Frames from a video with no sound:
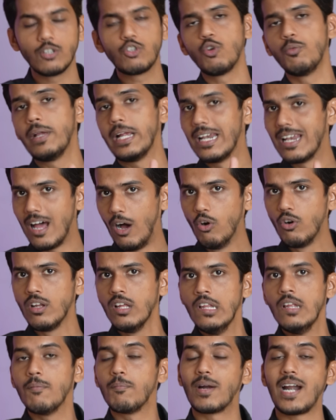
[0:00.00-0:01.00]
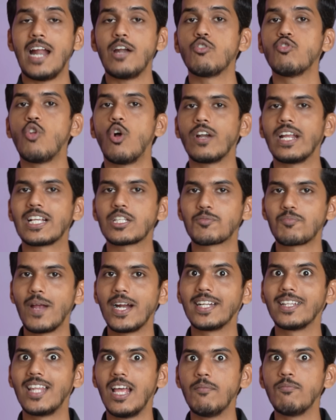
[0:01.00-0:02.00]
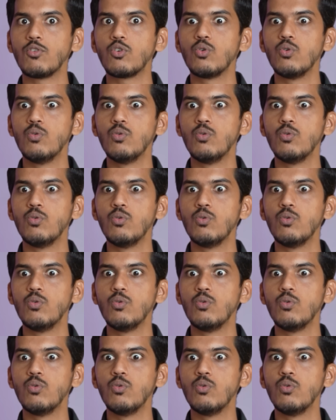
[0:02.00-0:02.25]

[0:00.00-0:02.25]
to be loud, but I do not expect them